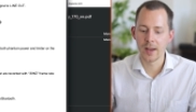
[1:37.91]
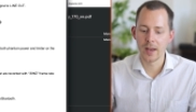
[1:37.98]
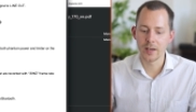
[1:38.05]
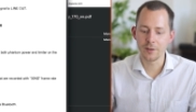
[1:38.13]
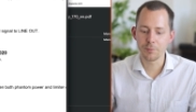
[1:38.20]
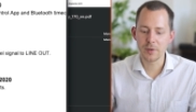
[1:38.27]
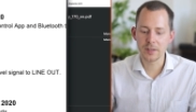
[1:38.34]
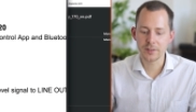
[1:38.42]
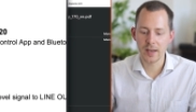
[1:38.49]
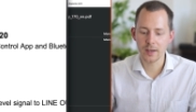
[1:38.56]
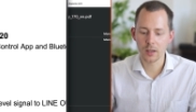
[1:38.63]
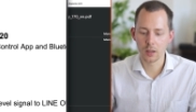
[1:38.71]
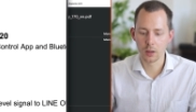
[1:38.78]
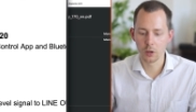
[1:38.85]
And if we
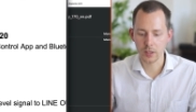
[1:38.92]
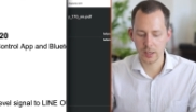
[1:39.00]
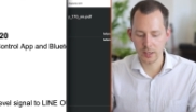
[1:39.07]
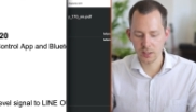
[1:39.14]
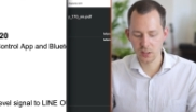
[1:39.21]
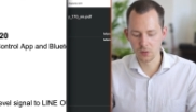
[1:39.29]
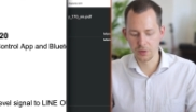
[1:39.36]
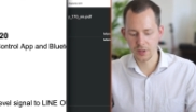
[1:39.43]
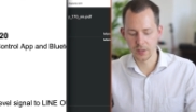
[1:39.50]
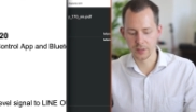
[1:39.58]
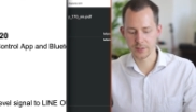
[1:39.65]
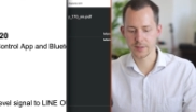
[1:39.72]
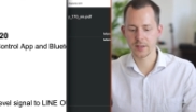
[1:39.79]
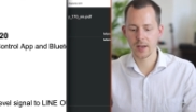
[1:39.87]
take a look into
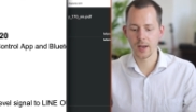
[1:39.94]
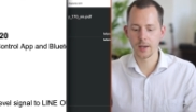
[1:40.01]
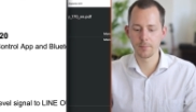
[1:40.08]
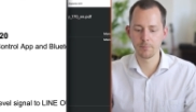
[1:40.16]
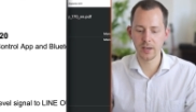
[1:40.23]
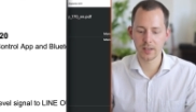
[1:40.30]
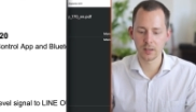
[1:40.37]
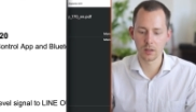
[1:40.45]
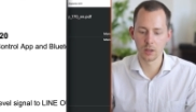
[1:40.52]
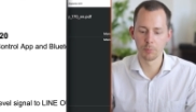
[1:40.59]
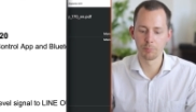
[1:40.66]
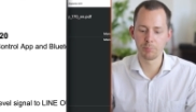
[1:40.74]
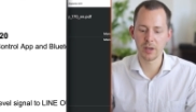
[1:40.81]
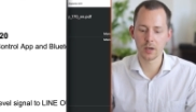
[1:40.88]
this and make it a
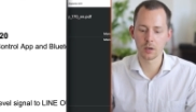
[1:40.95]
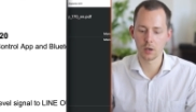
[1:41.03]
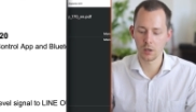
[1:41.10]
little bigger